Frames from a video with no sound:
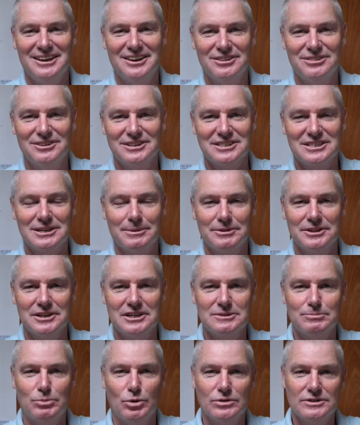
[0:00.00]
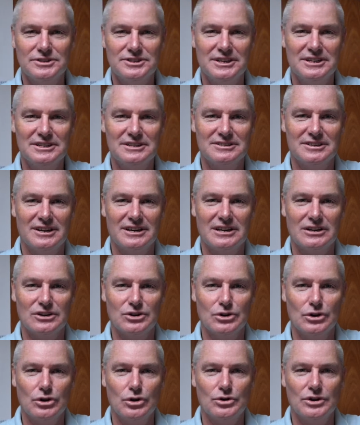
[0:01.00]
I think some of these sports need to take a
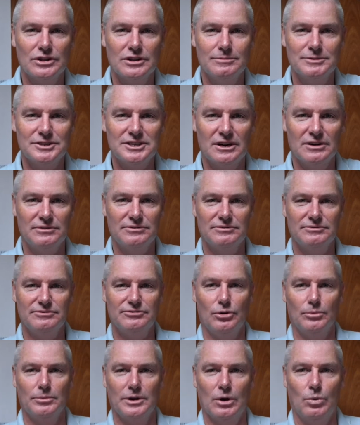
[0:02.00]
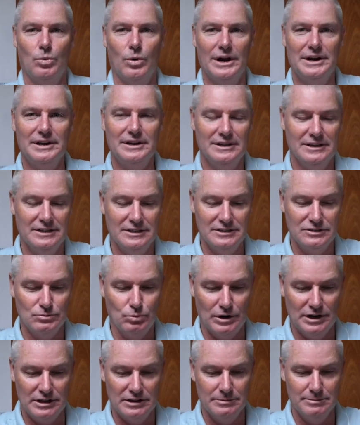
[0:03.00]
good look at themselves, and Formula One is
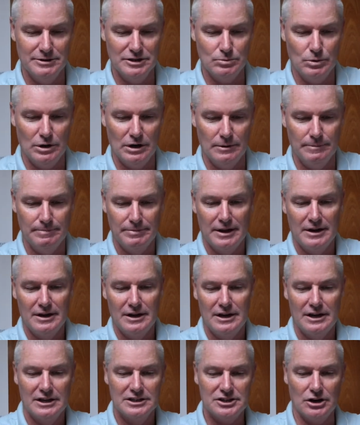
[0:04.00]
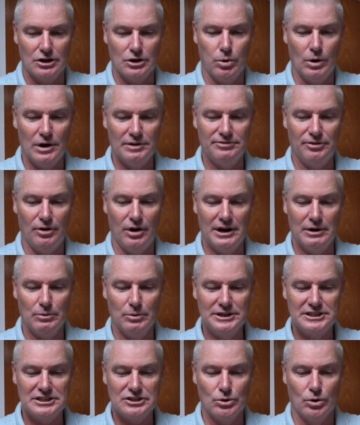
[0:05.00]
one of them as well. So qualifying,
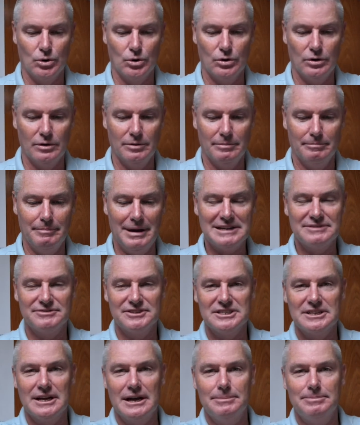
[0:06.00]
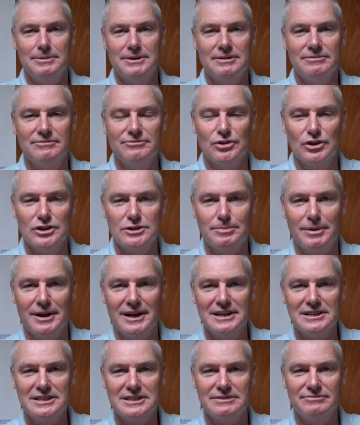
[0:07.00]
we saw Max Verstappen in first
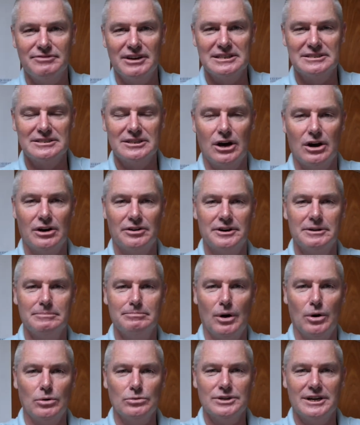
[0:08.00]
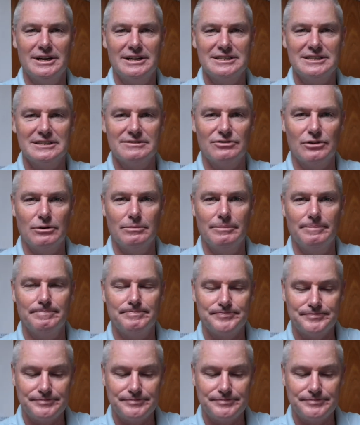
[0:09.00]
place, Valtteri Bottas from